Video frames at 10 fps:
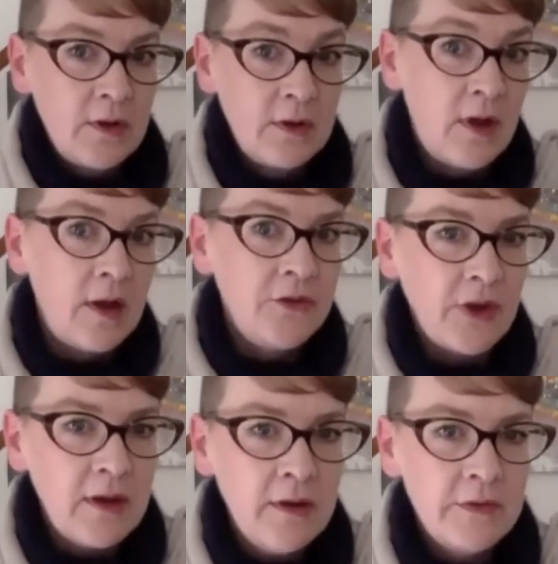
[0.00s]

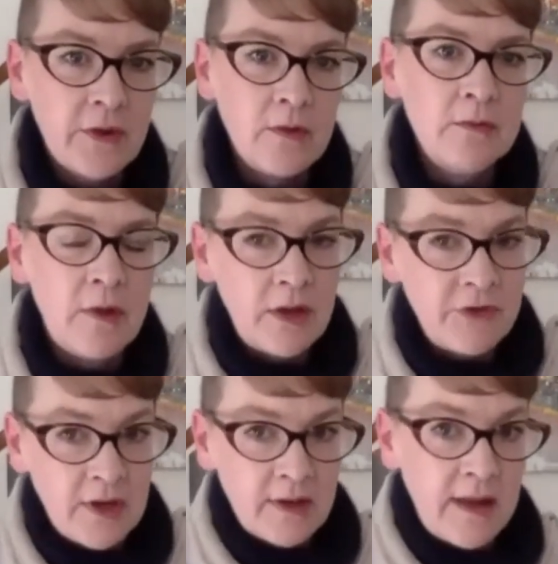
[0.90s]
logic. So
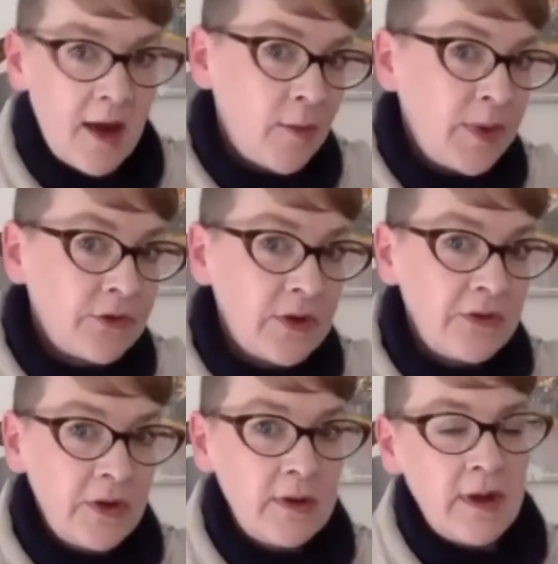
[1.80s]
logic in the Arabic
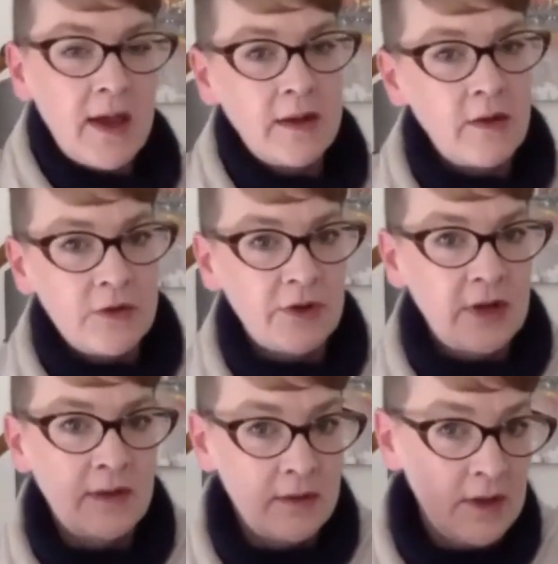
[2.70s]
tradition and logic in
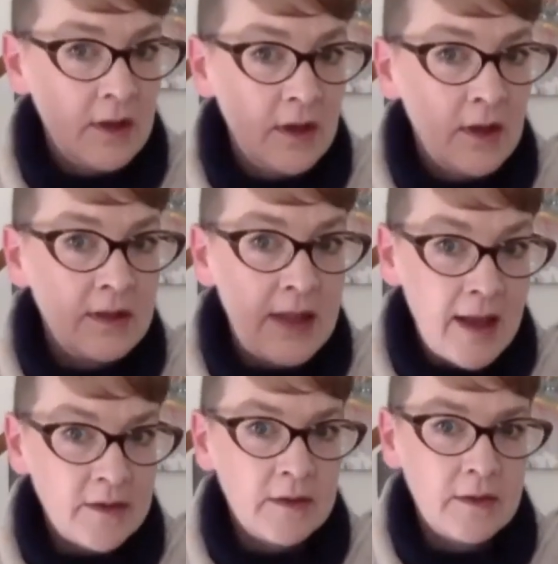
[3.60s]
the
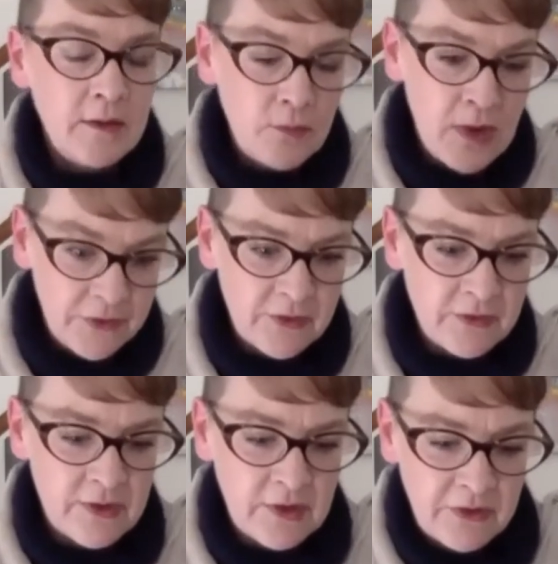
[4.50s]
Latin Western
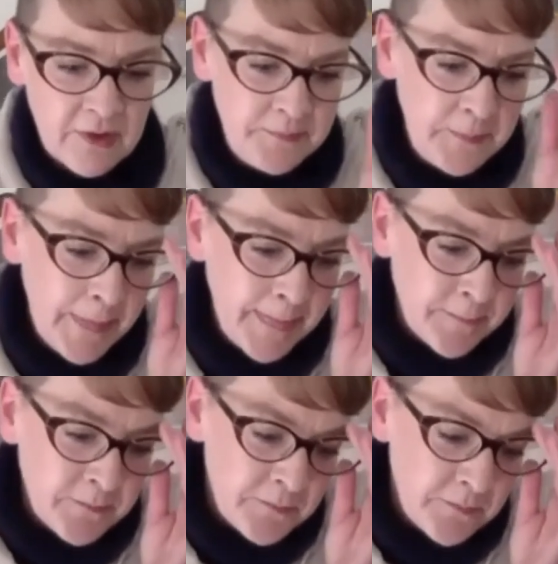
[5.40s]
tradition.
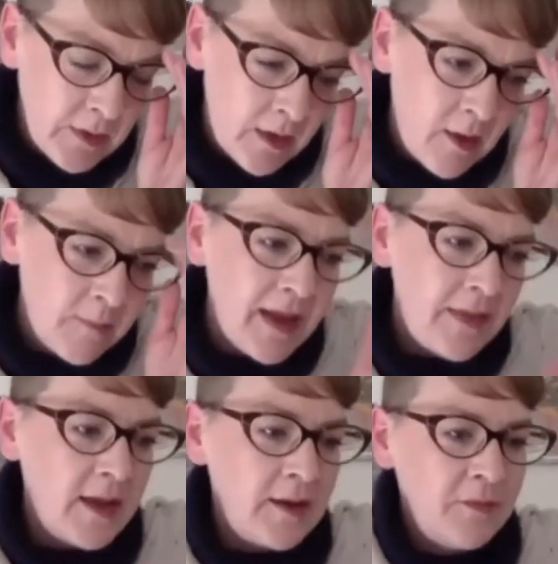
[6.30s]
And
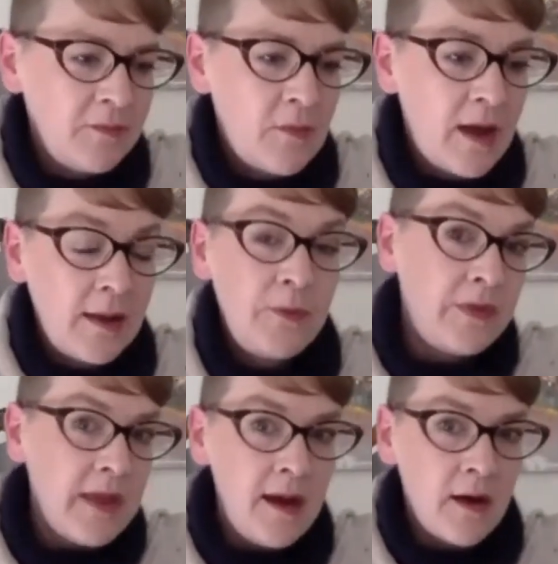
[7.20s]
then while I was
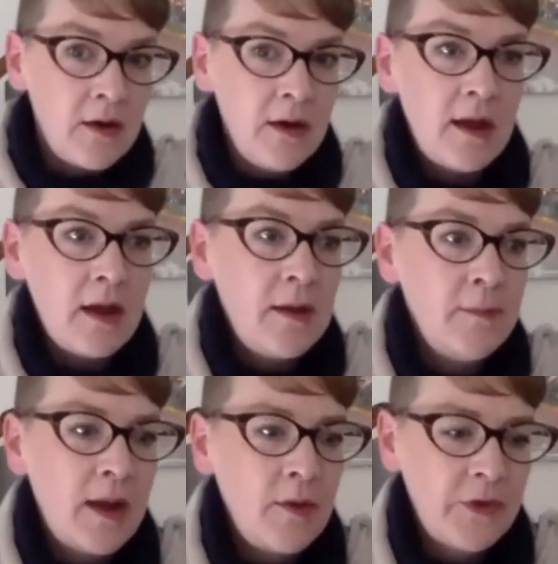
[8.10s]
there,
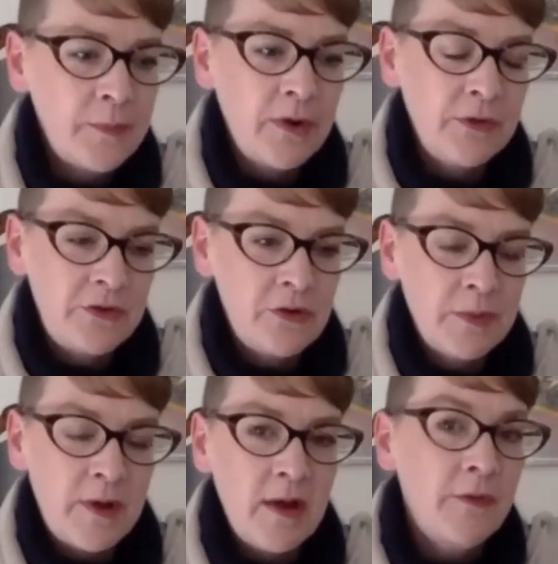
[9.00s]
I was approached to
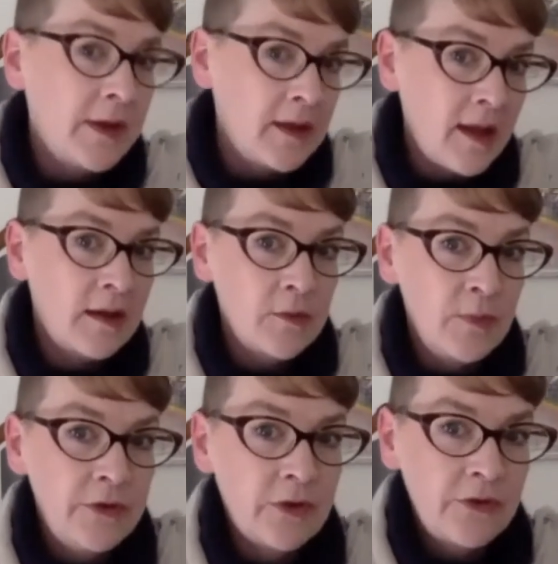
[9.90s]
apply for the Canada
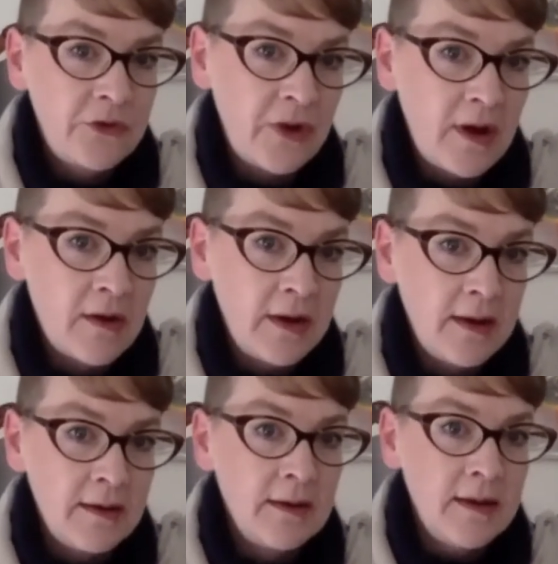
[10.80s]
Research Chair
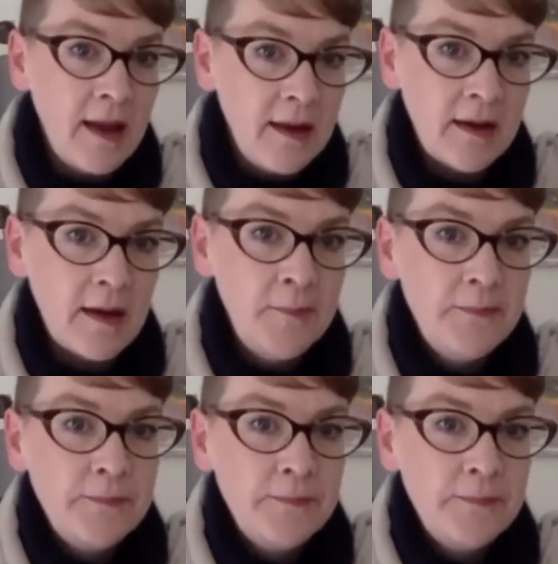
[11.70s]
in Canada.